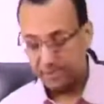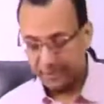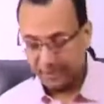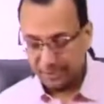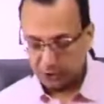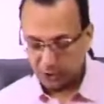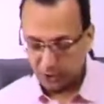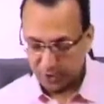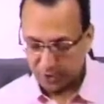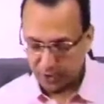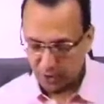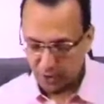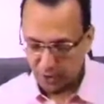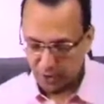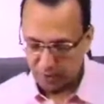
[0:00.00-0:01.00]
So
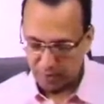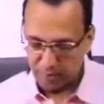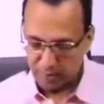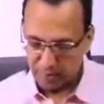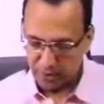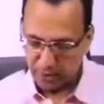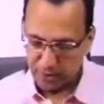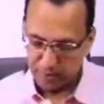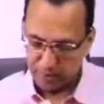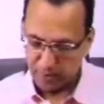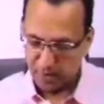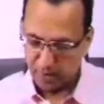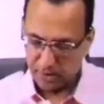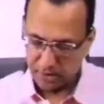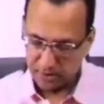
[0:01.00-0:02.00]
here you have the medulla
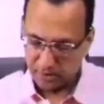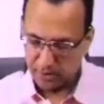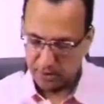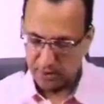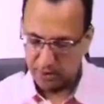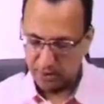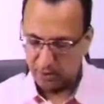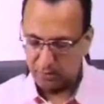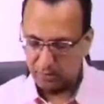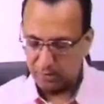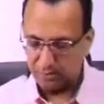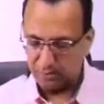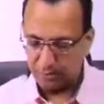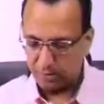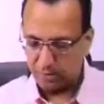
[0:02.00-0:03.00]
oblongata, there you have the
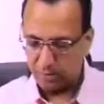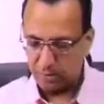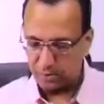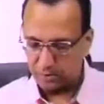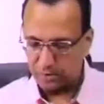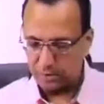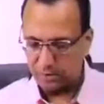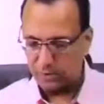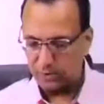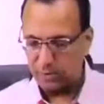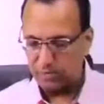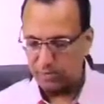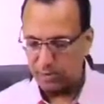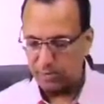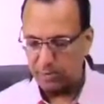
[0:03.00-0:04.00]
pons, this is the
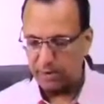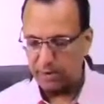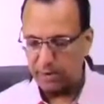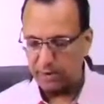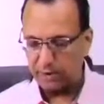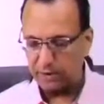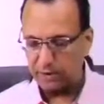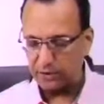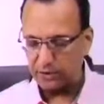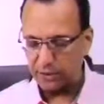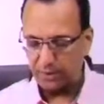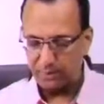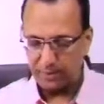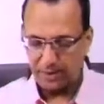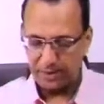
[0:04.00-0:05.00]
midbrain, crus
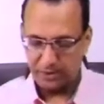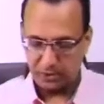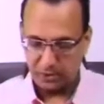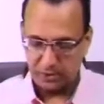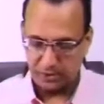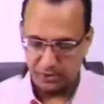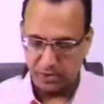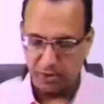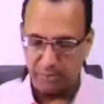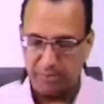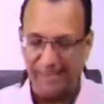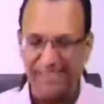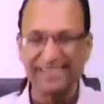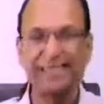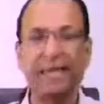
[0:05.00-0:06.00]
cerebri. So this is all
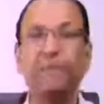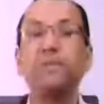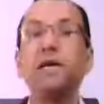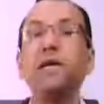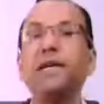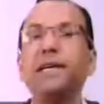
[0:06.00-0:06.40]
brainstem.